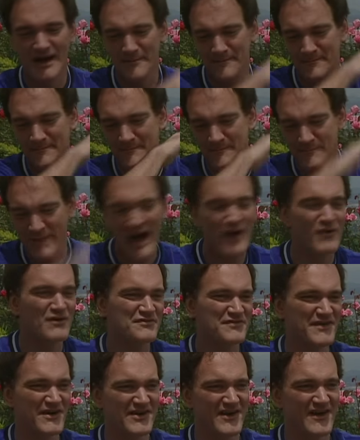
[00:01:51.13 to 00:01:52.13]
a
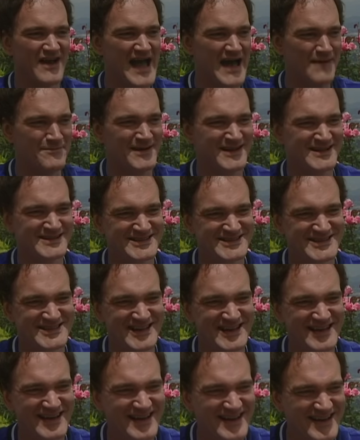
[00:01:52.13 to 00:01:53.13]
power failure
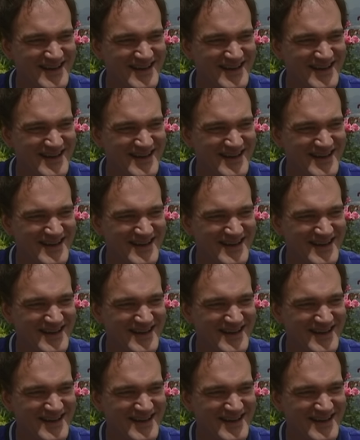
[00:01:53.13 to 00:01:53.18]
happens.